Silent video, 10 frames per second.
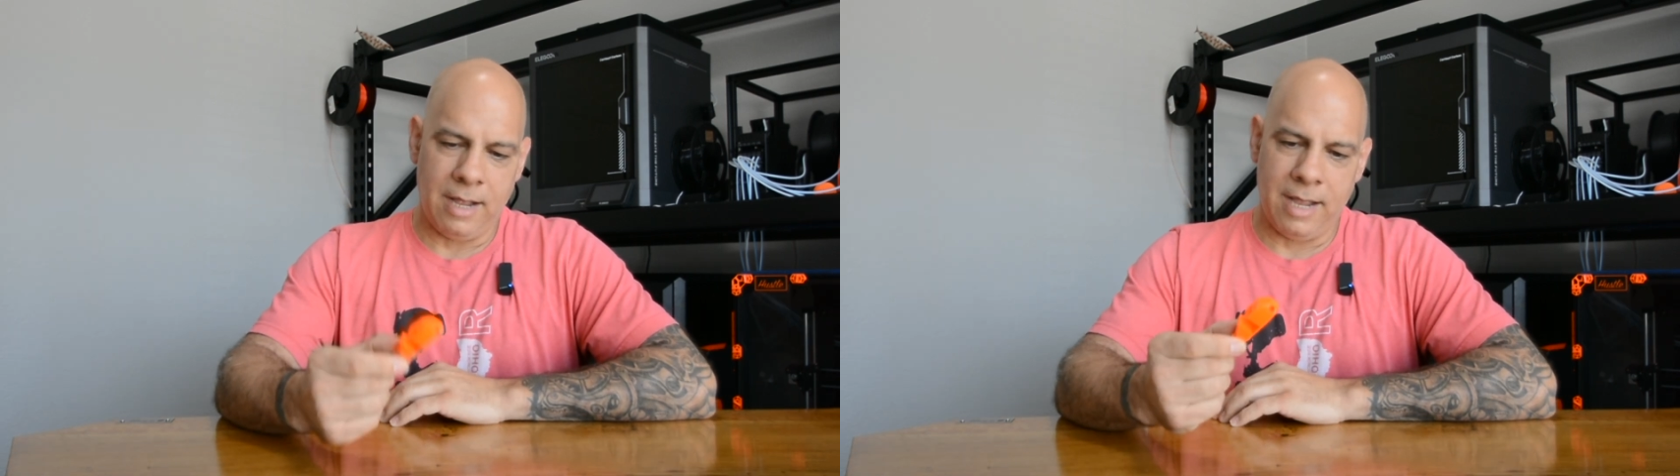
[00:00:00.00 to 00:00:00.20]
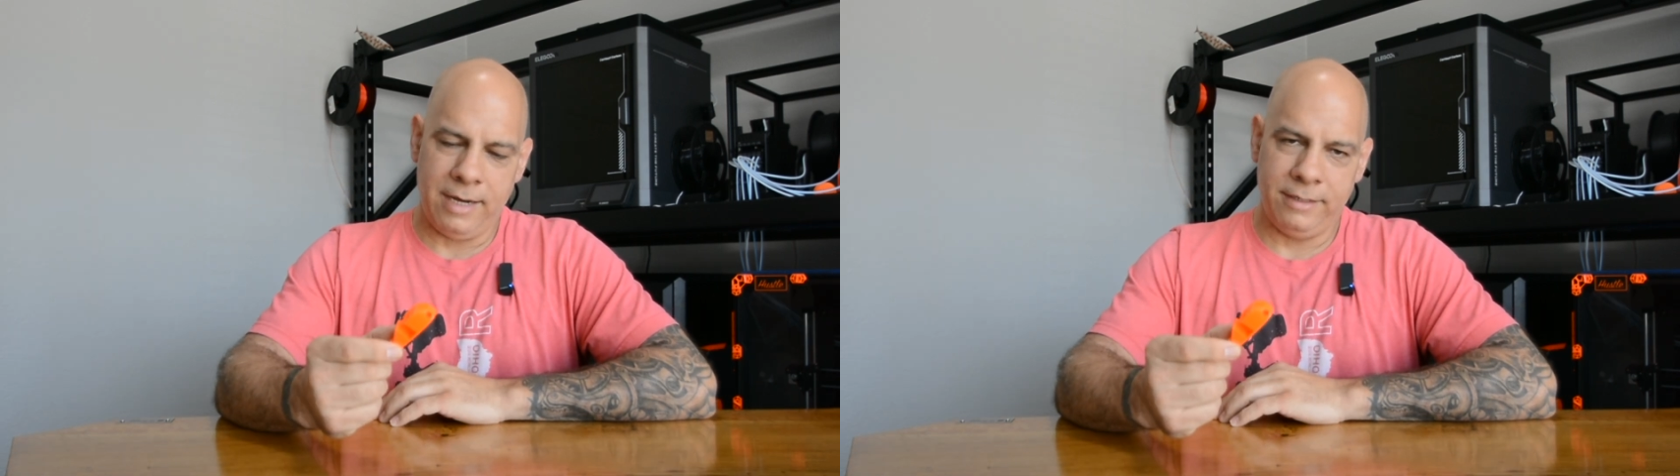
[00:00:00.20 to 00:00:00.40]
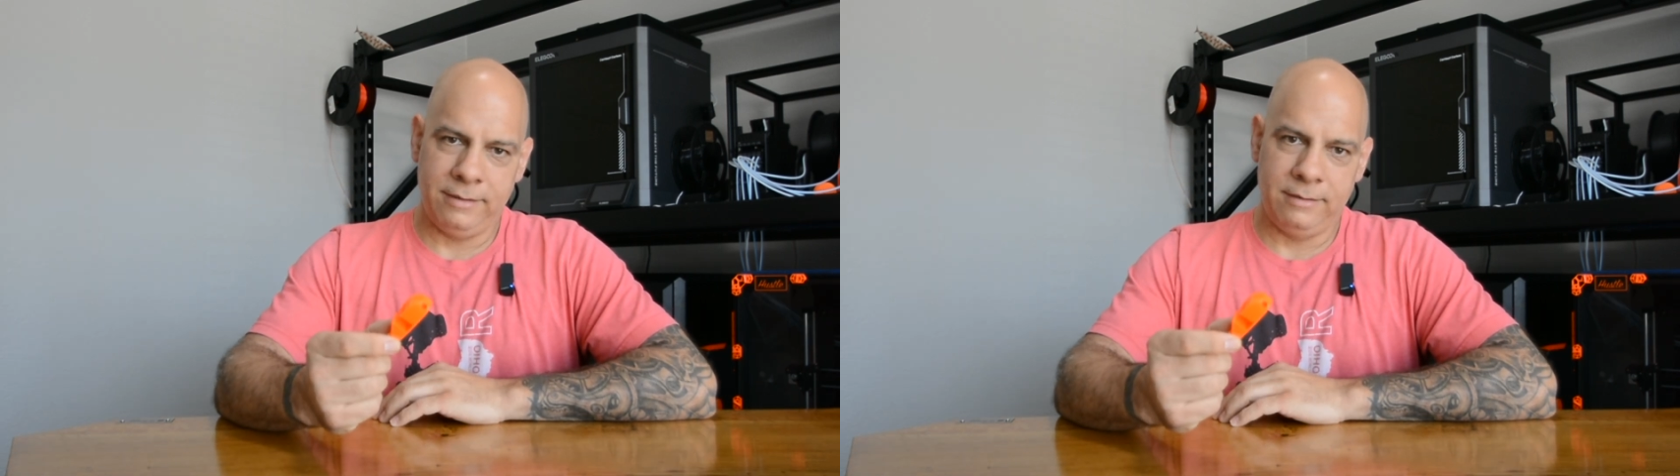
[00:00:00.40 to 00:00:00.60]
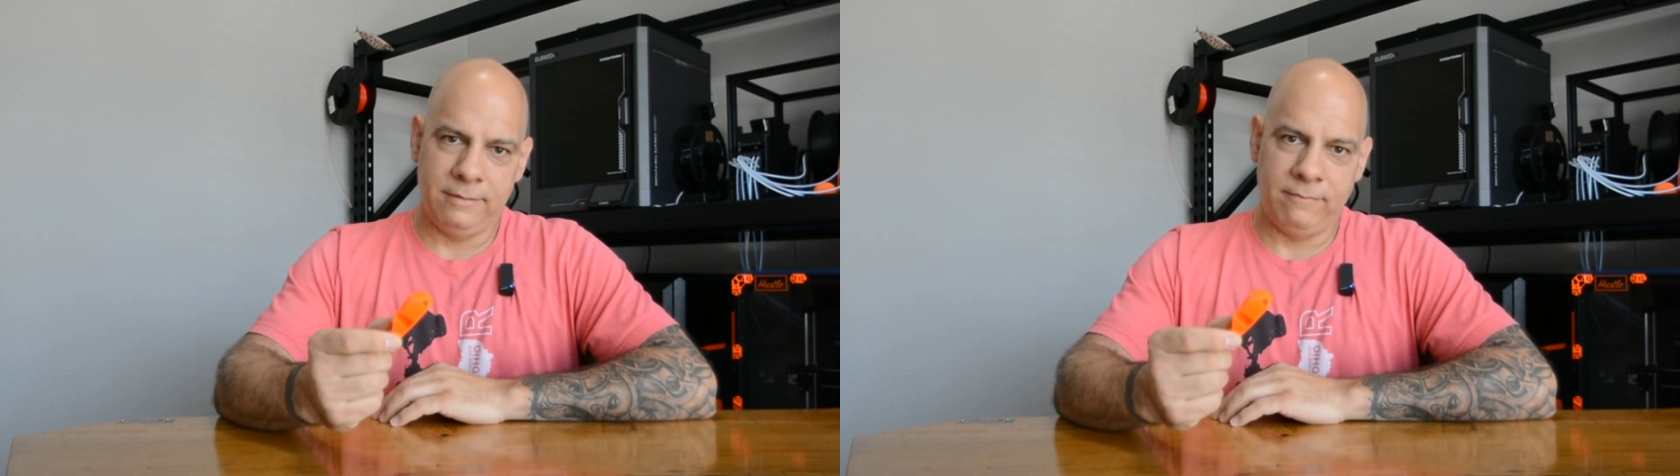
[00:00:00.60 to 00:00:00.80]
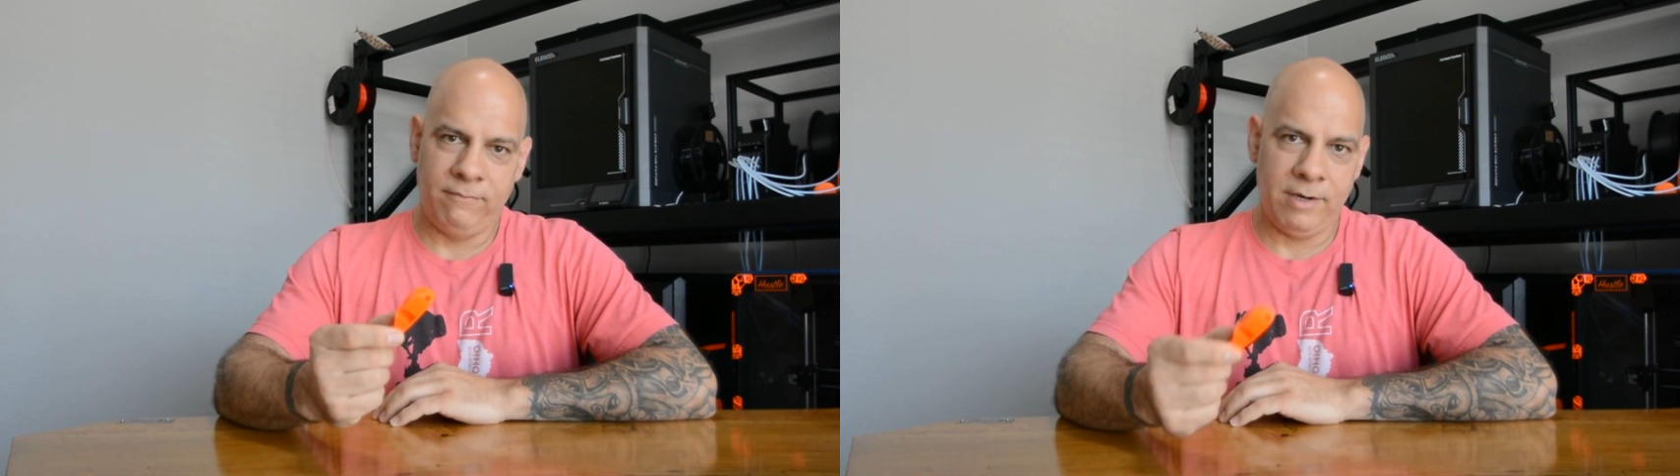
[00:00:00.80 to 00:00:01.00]
I
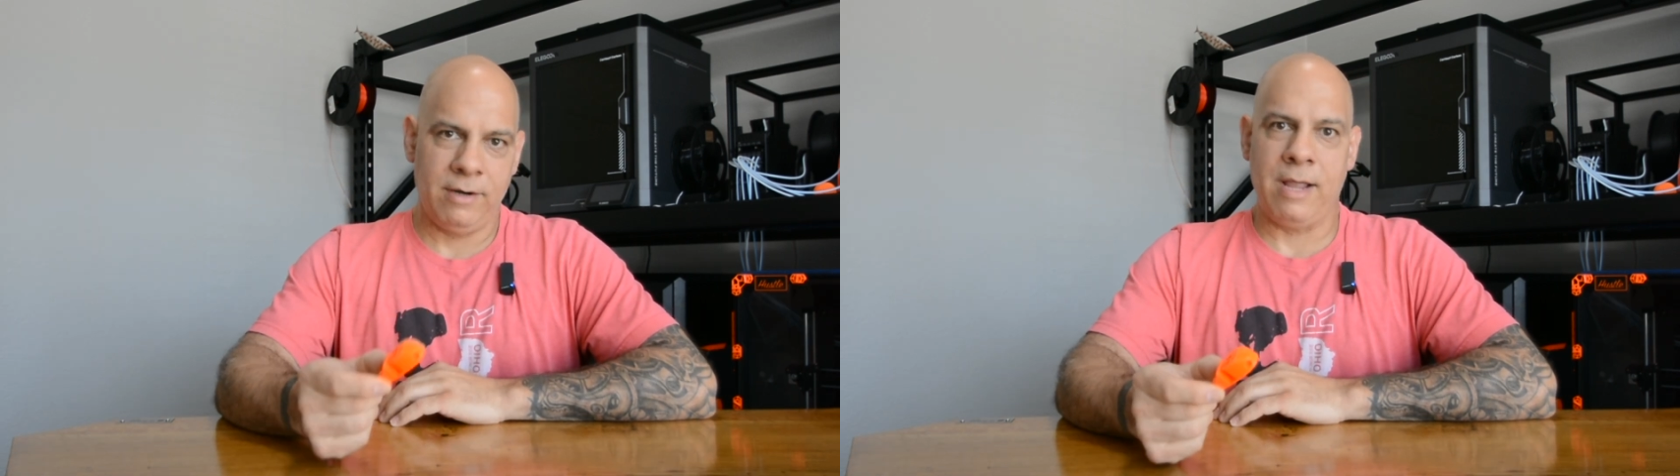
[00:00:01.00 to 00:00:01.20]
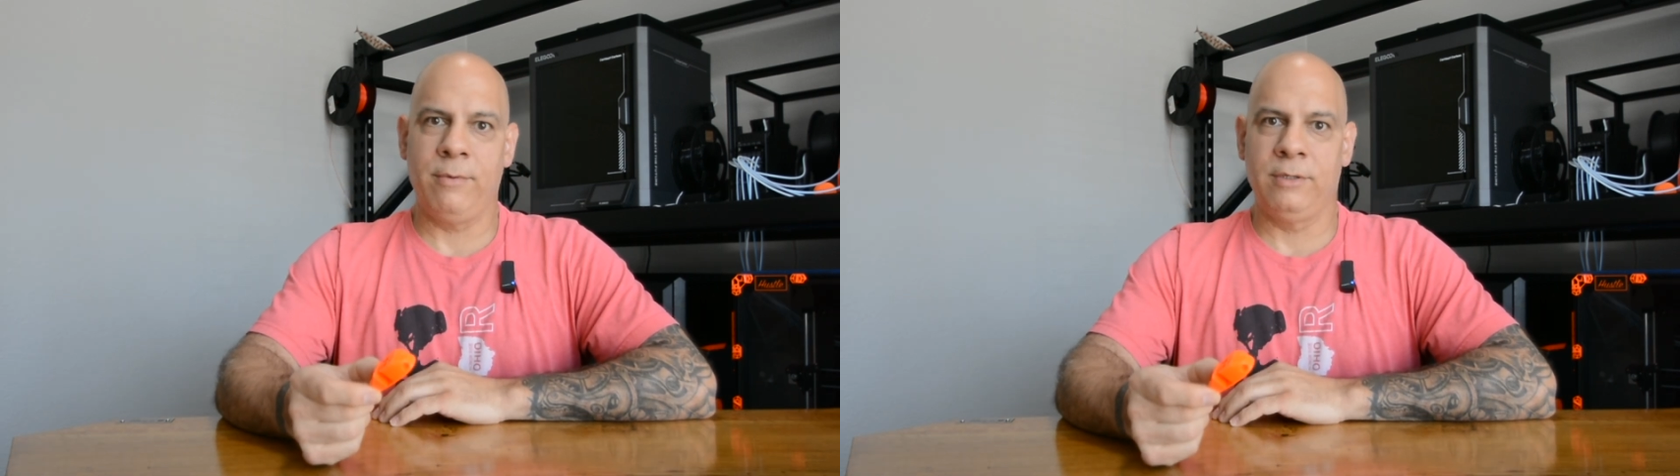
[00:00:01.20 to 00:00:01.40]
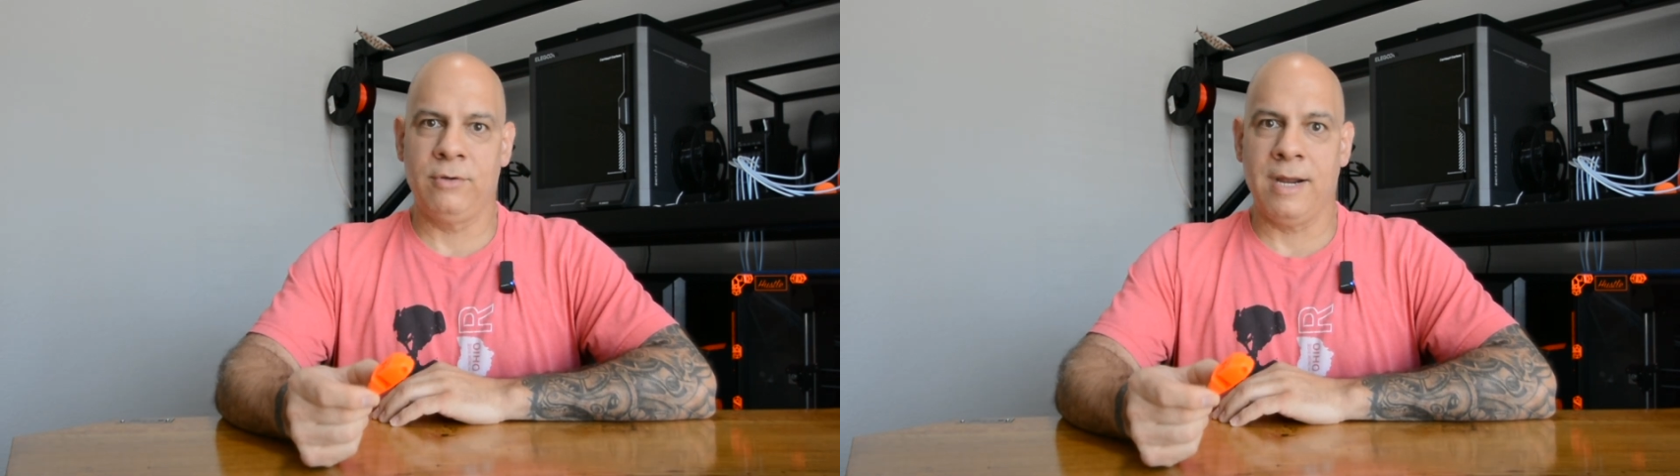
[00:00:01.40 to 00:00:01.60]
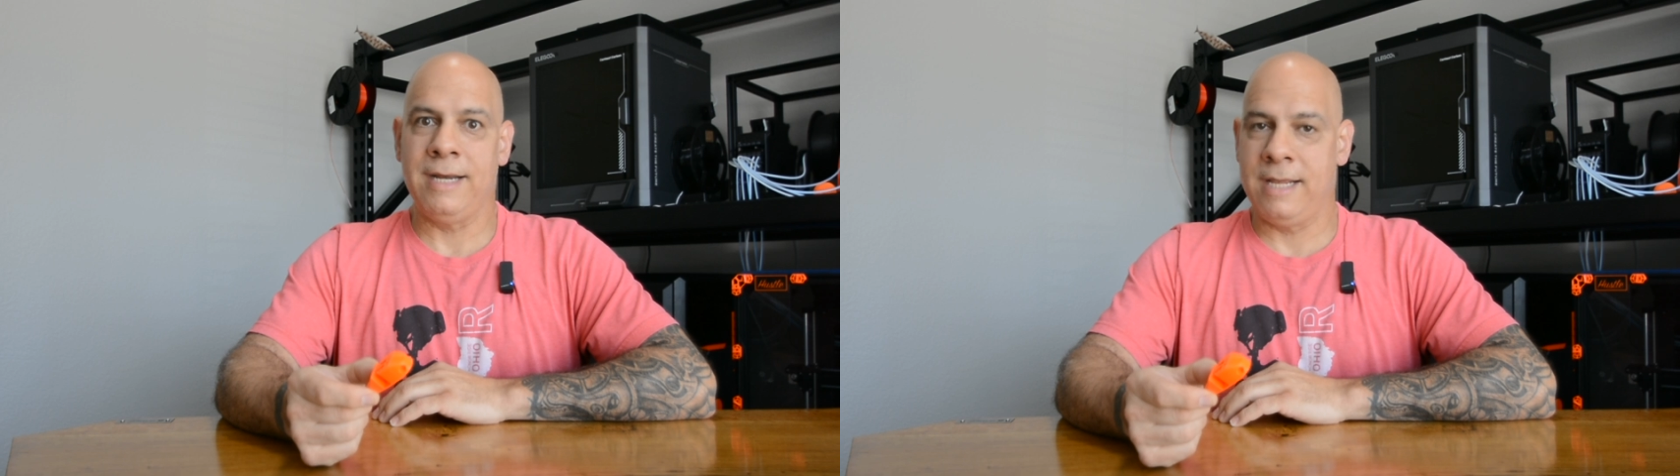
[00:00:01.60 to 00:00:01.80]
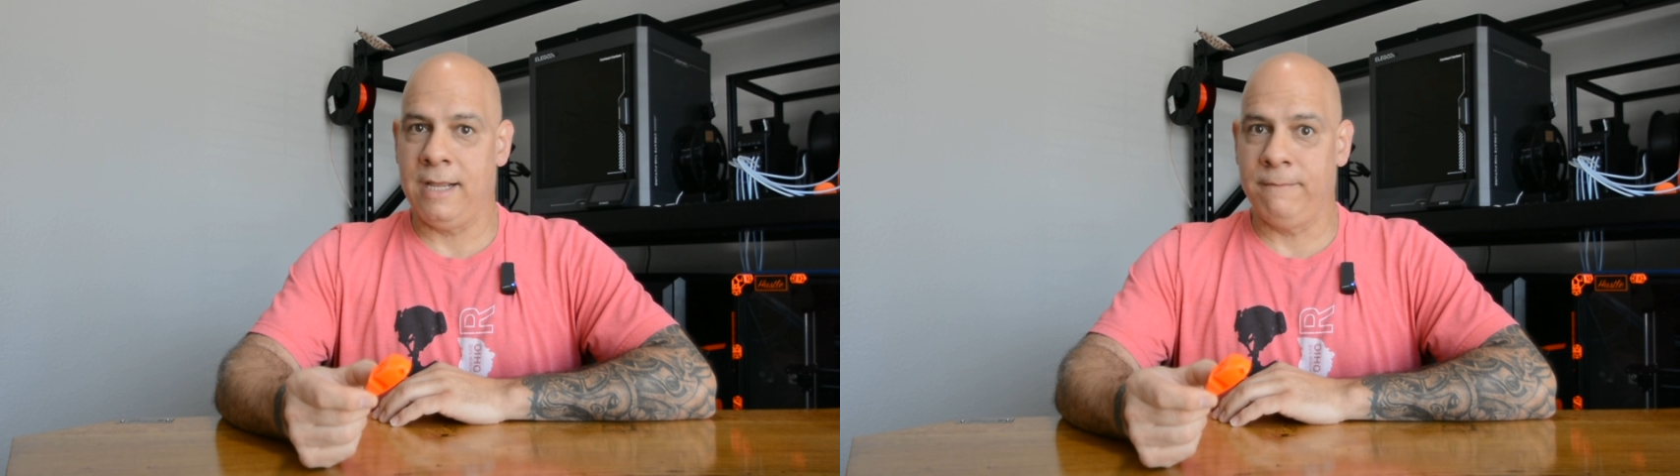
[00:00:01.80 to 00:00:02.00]
figured I would try
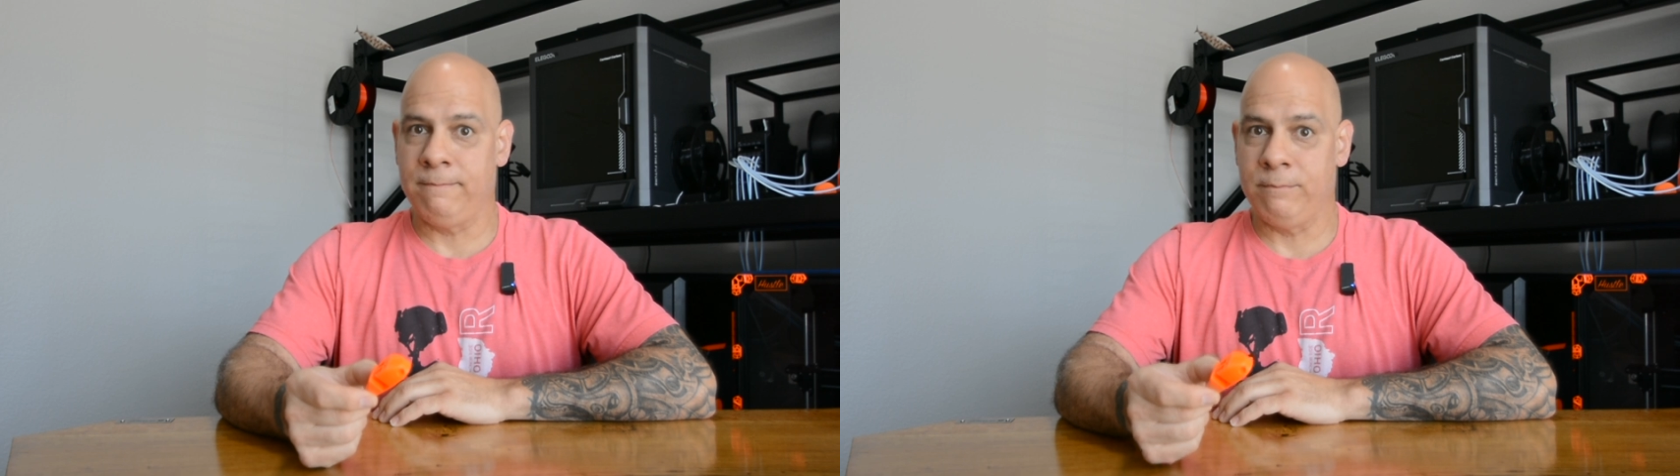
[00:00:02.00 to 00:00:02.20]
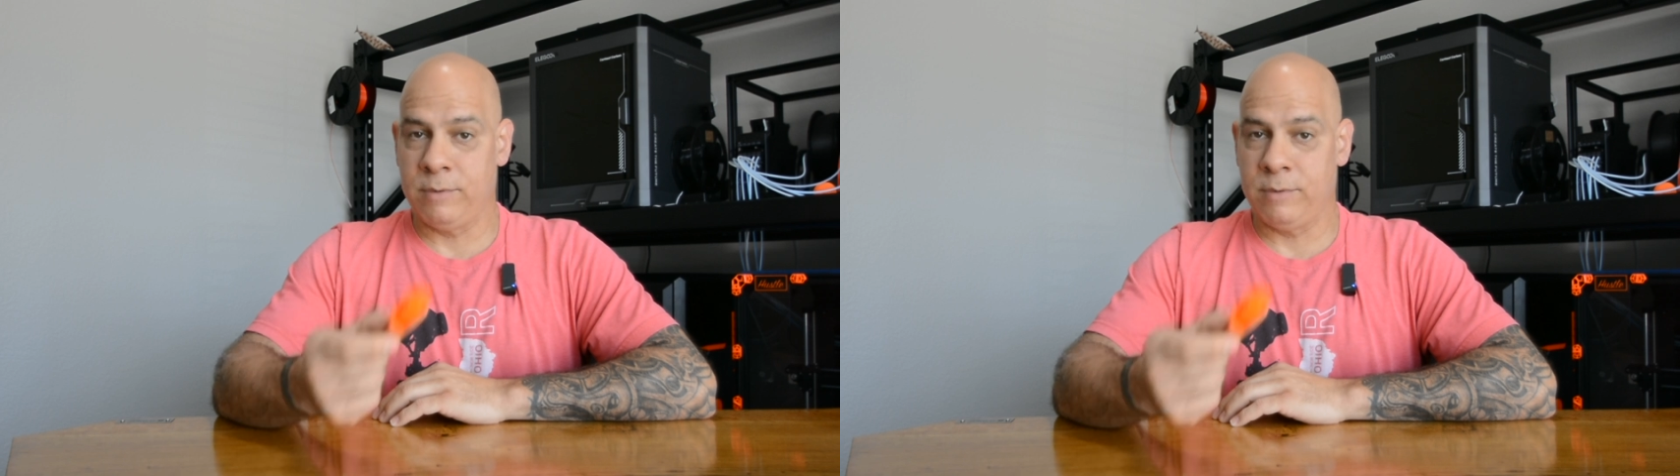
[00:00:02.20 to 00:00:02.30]
it again.